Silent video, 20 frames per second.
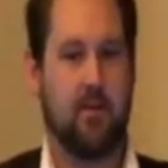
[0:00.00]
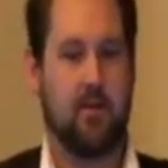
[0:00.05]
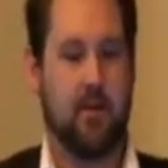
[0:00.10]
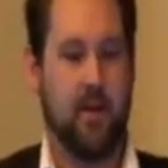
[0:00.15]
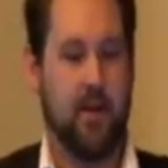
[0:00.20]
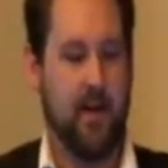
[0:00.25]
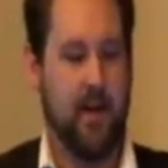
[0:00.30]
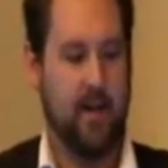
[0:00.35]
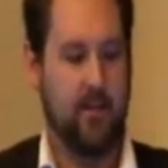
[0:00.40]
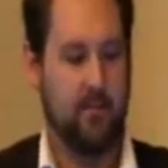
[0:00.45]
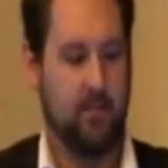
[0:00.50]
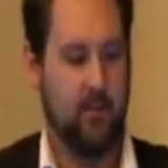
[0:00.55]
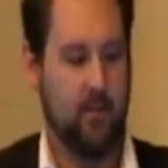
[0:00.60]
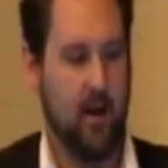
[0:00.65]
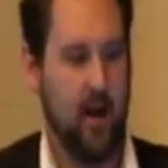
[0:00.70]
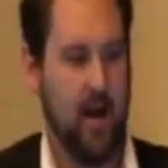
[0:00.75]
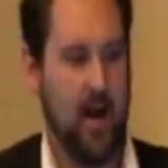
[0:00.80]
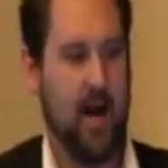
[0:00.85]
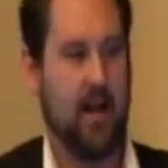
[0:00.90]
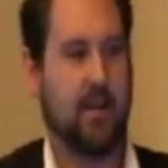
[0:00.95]
So again,
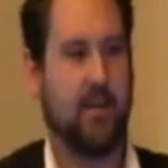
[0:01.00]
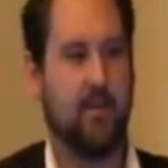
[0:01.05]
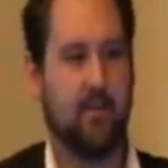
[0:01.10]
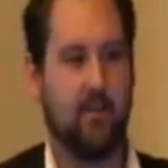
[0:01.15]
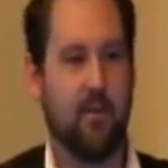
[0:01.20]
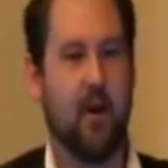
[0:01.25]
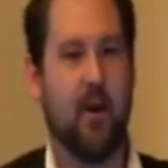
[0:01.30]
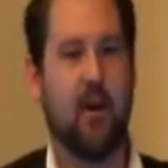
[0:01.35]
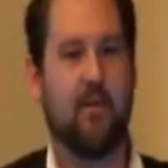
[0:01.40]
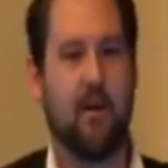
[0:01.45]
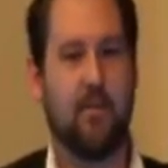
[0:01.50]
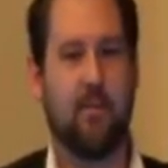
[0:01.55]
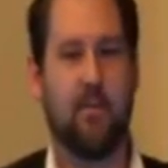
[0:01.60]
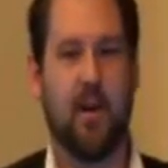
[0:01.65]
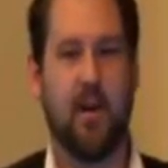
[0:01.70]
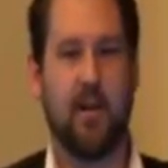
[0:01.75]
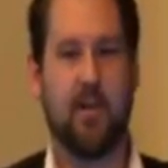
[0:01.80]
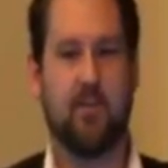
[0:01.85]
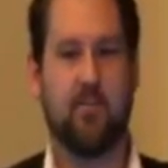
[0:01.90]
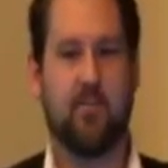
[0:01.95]
active live
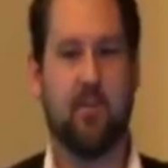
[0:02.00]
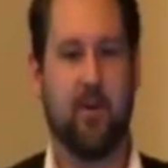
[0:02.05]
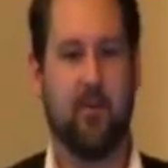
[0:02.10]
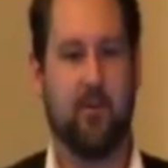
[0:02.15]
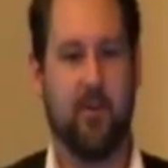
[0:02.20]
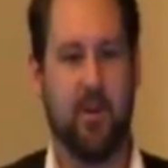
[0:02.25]
updates